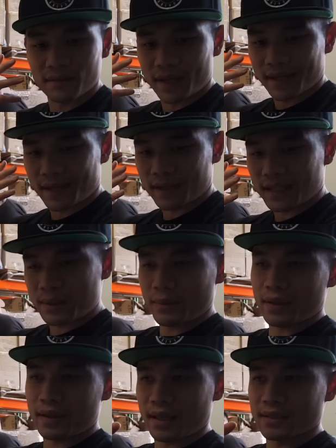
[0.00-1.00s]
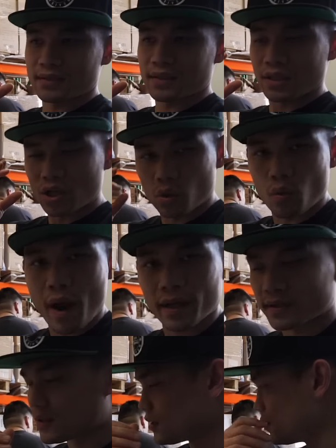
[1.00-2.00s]
of like keeping things
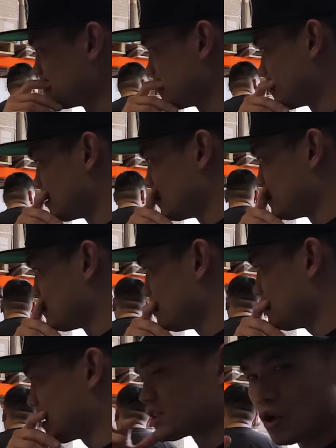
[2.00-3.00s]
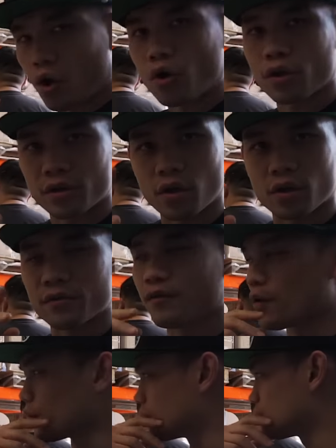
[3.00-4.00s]
correct. It's a hard
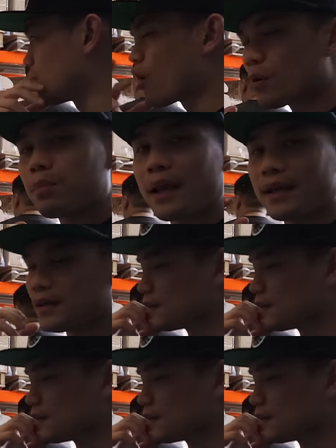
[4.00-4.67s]
focus, hard blend.